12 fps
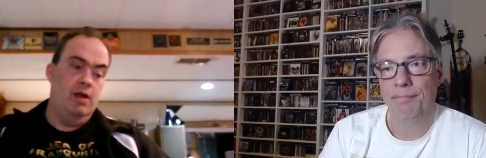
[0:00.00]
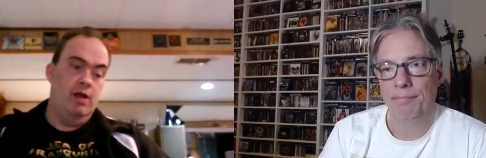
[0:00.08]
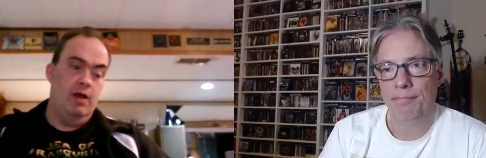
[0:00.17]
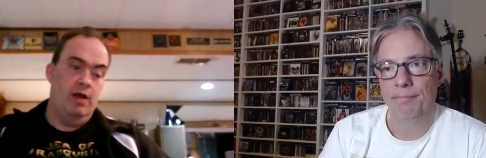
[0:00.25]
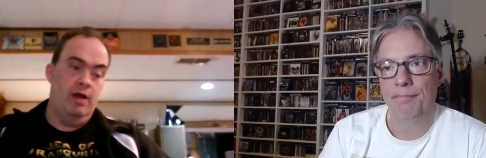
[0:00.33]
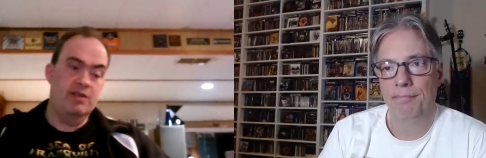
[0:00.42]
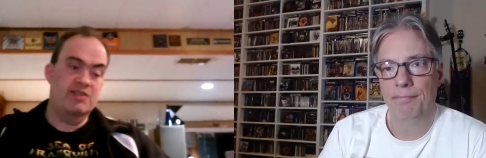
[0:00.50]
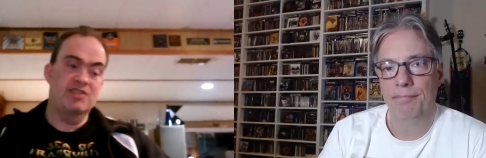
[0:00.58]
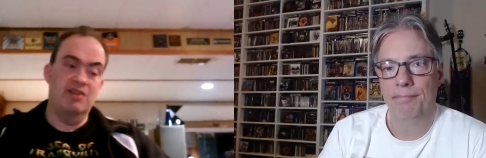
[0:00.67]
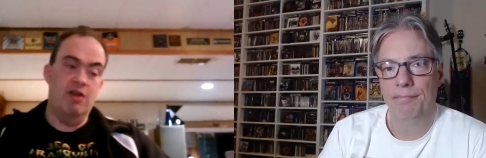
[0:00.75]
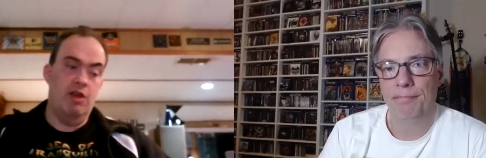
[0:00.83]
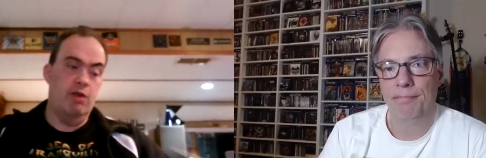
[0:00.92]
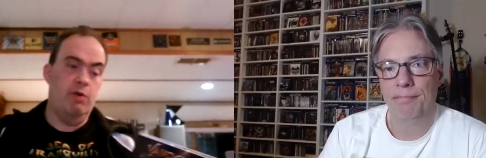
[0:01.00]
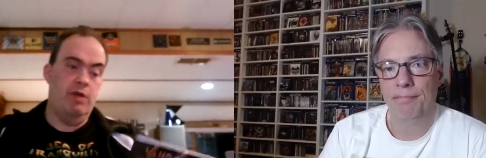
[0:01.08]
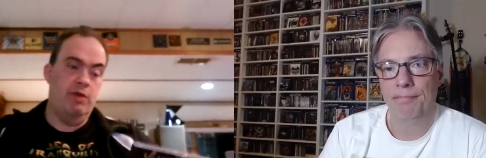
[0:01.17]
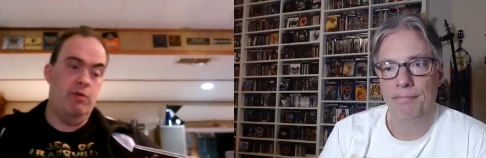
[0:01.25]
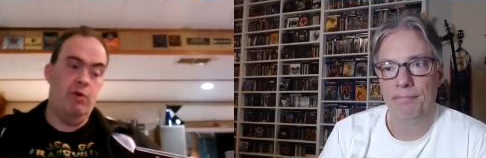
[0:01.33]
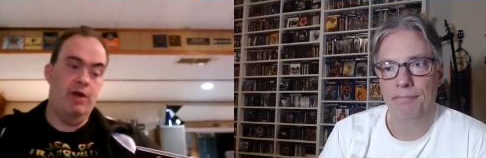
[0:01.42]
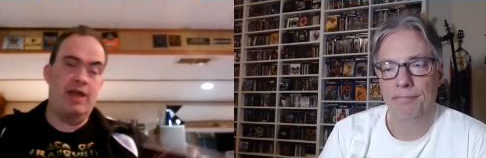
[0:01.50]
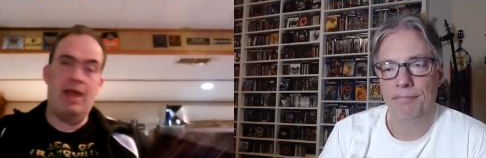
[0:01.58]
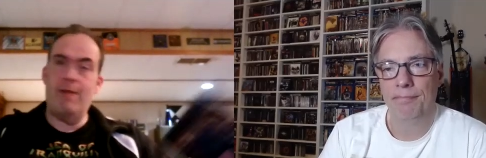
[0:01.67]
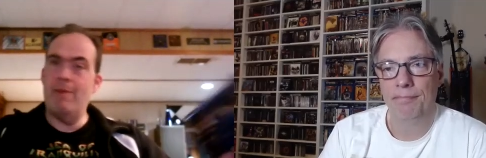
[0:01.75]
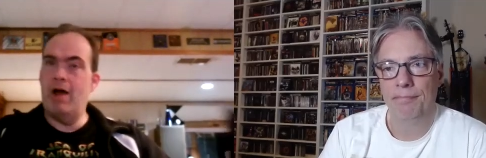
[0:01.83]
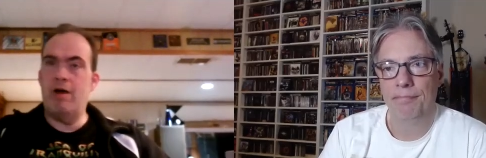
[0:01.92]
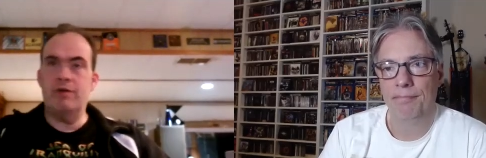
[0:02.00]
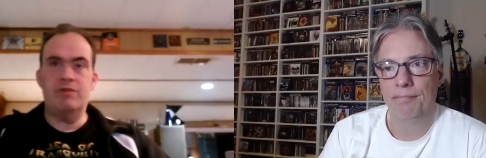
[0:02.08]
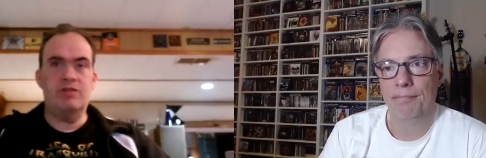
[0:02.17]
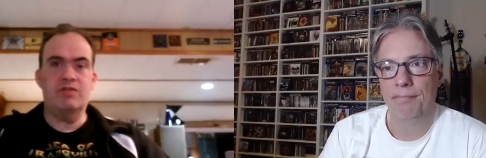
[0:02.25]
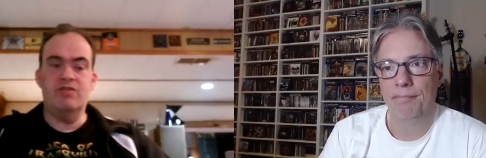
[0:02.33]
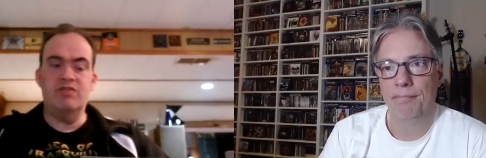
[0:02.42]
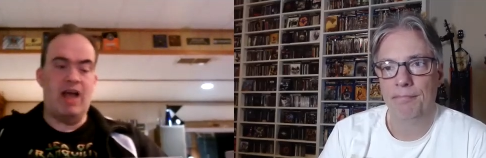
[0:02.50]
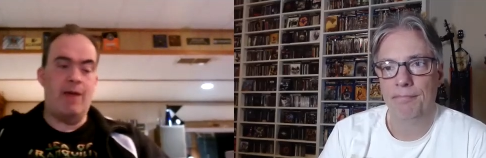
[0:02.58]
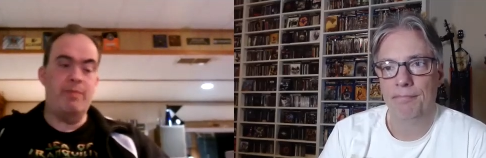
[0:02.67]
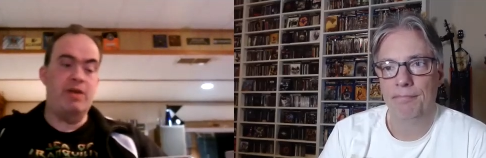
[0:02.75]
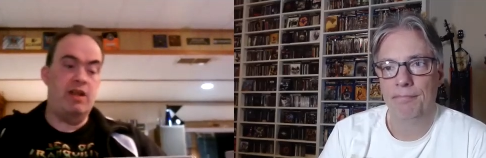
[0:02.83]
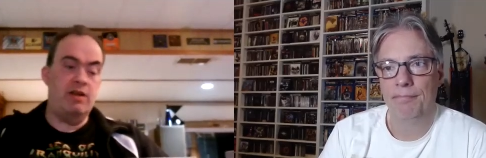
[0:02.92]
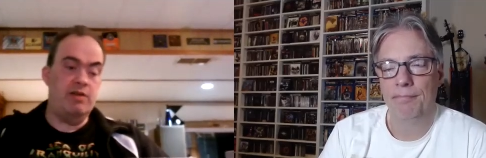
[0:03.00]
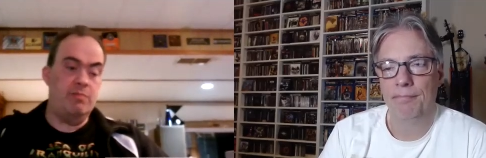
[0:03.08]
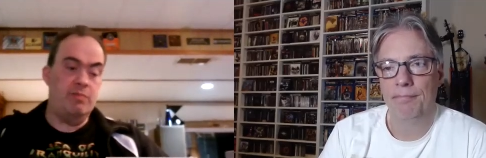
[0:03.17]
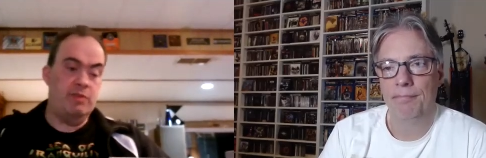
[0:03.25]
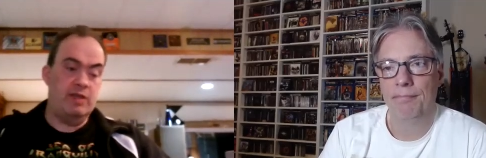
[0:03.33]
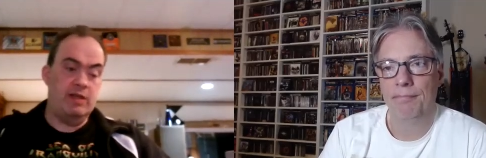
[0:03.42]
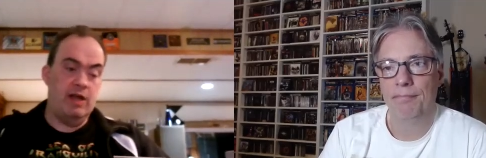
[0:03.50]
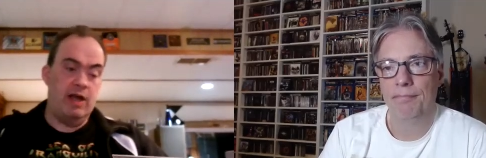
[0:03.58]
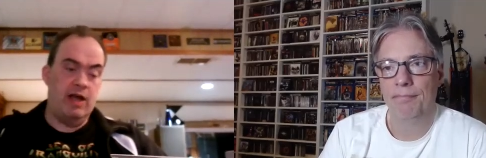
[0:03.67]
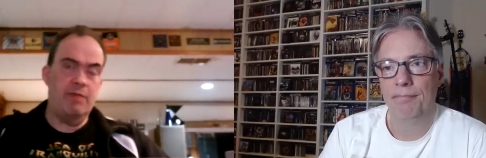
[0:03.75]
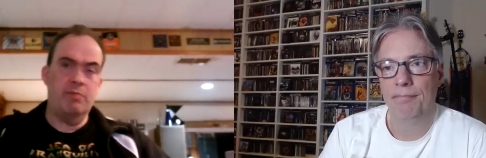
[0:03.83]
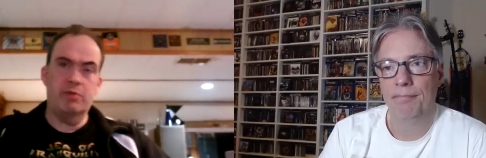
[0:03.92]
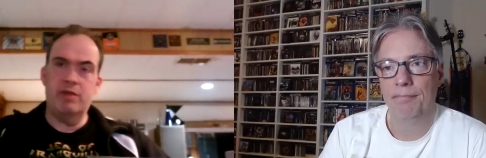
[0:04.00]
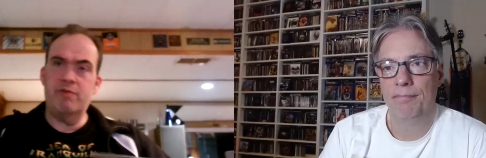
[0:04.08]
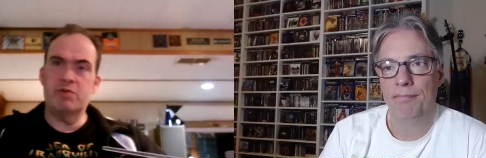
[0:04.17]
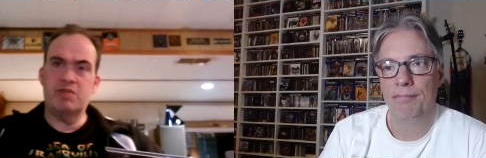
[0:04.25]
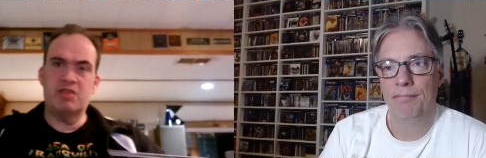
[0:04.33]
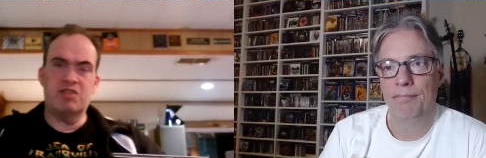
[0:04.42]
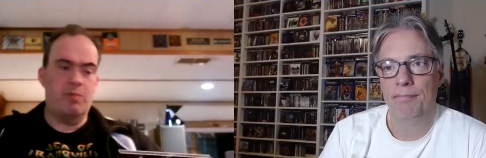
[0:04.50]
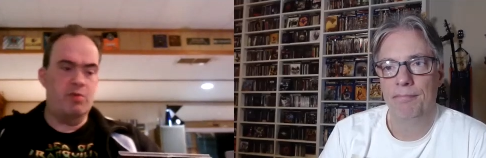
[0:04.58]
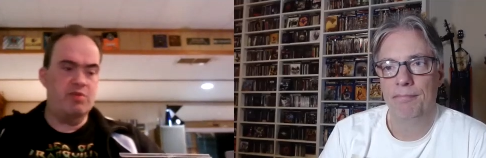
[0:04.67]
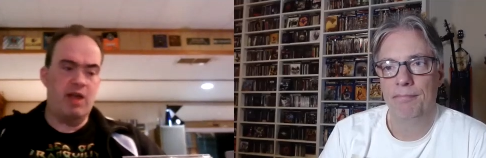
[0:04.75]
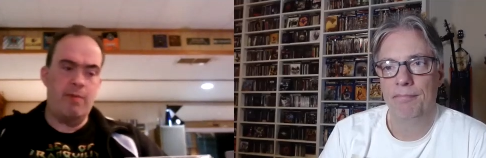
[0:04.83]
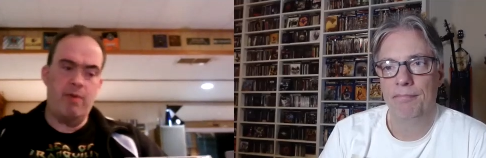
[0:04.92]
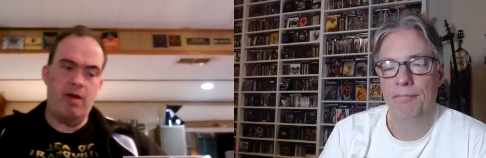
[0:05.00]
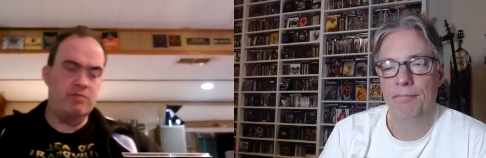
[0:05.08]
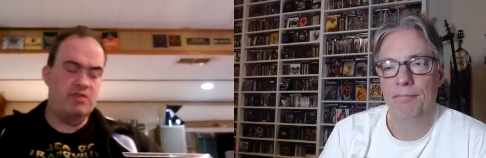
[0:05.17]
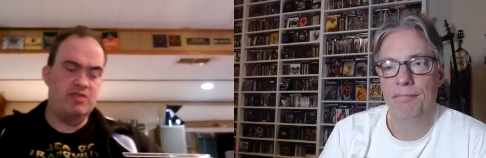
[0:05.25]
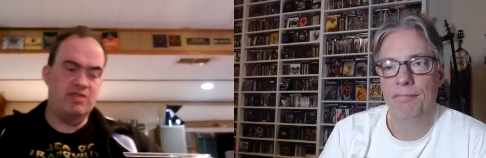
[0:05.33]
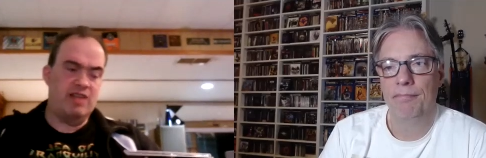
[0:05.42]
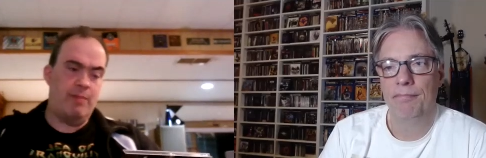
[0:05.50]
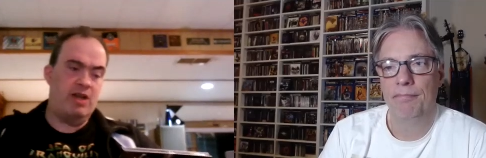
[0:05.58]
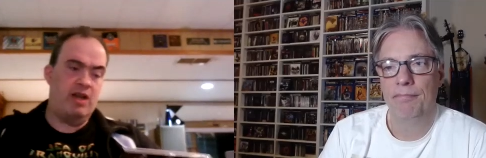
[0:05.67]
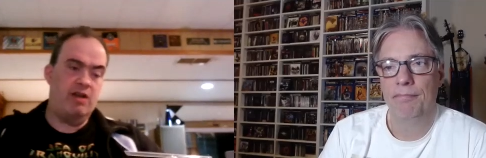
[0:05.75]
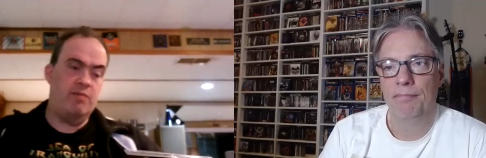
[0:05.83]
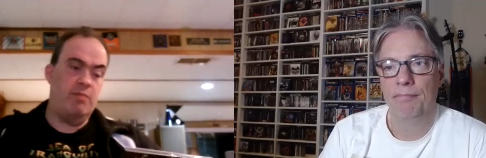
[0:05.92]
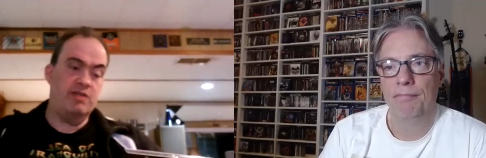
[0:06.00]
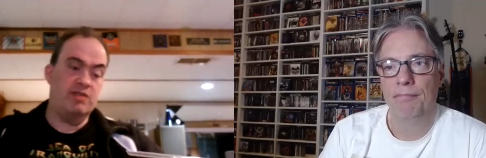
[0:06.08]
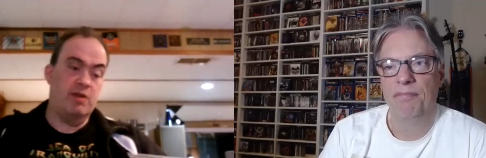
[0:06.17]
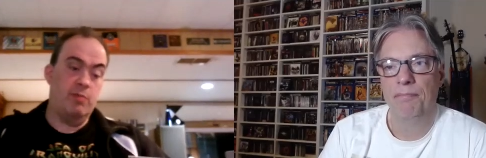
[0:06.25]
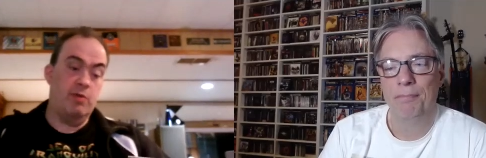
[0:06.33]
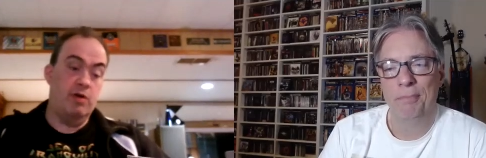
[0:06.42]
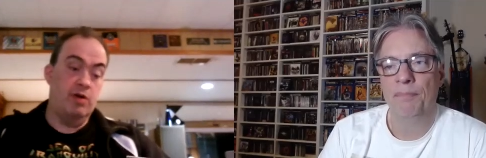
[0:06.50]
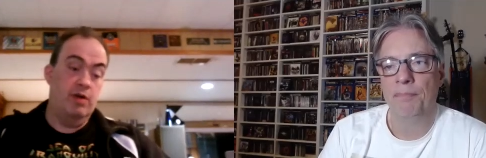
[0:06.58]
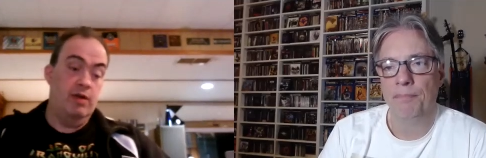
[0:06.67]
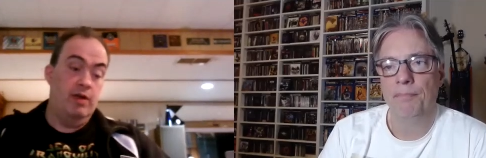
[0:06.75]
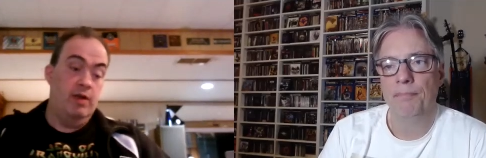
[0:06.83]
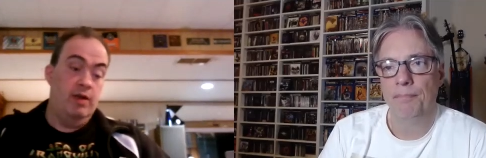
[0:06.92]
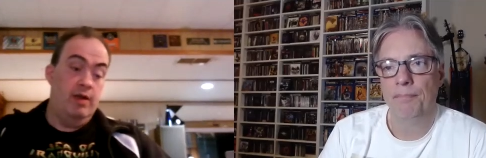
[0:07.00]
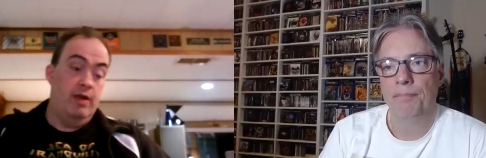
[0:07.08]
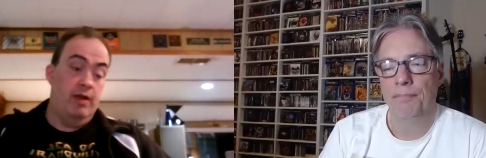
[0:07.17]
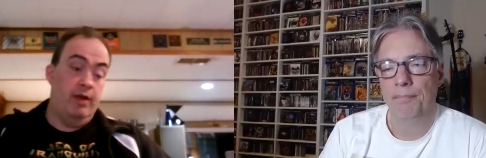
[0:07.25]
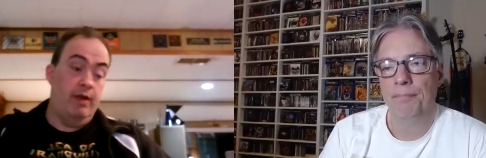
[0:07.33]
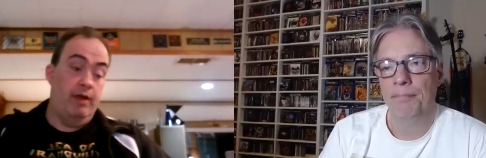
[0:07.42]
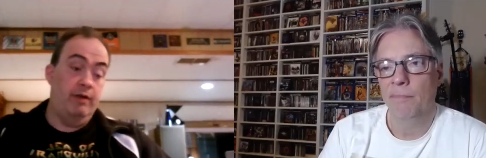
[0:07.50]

Speaker 1: Uh, this is another one that when it came out, it just dominated. Uh, I believe it was a summertime album, just dominated my summer. Uh,